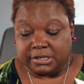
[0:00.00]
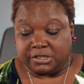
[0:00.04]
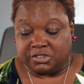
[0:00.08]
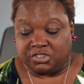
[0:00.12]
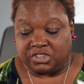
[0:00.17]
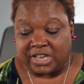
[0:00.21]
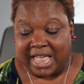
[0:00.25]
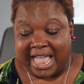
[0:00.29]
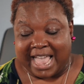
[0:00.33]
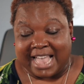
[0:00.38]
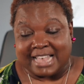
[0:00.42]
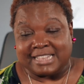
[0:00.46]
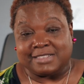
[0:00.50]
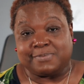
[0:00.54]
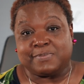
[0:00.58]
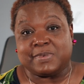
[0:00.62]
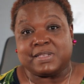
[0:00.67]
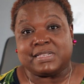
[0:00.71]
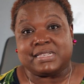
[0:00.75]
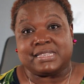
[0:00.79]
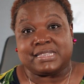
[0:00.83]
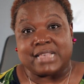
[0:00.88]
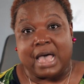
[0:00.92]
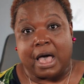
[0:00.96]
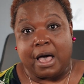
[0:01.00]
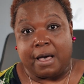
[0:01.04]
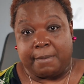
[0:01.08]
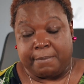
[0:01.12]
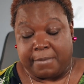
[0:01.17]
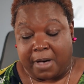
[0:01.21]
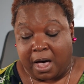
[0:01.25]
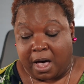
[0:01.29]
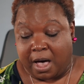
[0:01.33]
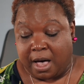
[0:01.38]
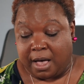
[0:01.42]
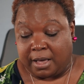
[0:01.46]
jasmine
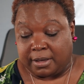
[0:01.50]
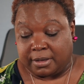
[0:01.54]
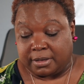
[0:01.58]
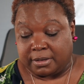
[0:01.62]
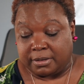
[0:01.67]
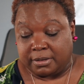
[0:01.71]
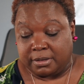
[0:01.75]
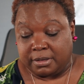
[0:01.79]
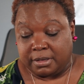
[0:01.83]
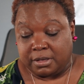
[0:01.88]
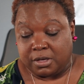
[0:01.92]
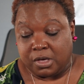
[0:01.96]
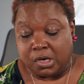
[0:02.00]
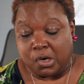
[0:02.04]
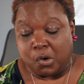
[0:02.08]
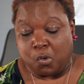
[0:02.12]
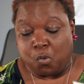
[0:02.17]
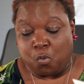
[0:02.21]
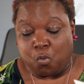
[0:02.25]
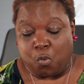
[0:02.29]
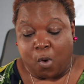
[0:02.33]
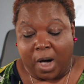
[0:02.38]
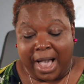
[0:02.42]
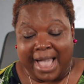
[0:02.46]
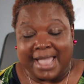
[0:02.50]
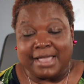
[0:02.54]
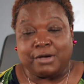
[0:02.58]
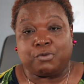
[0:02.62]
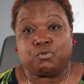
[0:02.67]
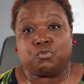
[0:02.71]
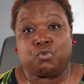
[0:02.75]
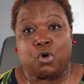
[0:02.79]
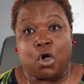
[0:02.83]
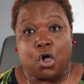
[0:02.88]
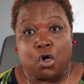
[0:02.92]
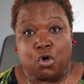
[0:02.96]
sambac, white
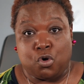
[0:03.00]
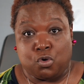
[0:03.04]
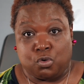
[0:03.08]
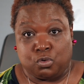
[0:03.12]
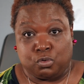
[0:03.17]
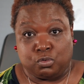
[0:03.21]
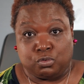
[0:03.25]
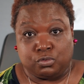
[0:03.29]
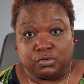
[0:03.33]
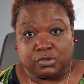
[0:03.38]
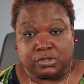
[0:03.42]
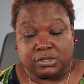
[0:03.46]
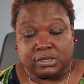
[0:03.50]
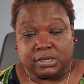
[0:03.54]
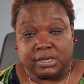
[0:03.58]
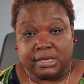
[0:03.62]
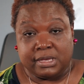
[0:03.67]
rose.